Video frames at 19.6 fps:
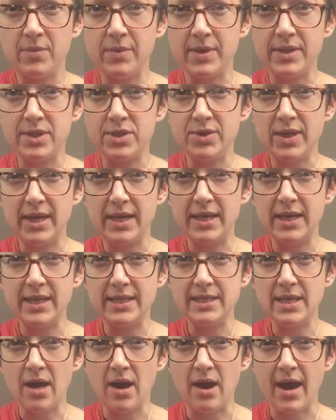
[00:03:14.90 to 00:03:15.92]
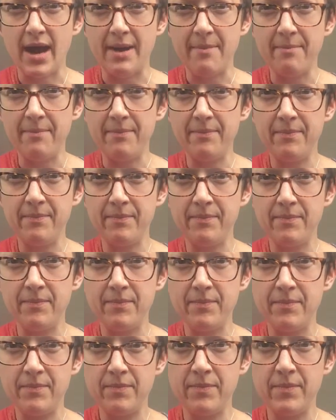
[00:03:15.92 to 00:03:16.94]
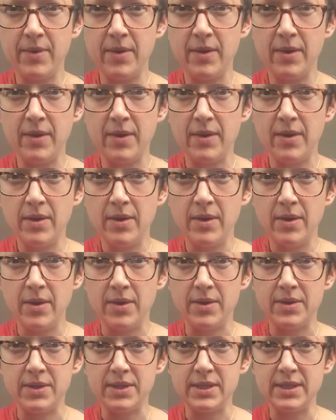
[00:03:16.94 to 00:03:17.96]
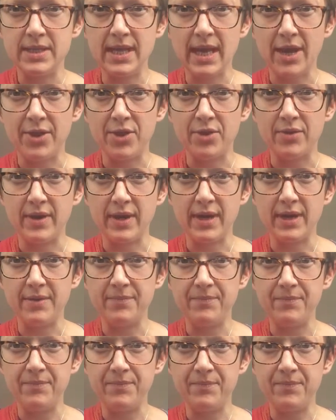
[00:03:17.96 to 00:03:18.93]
one strand at a time and just gather it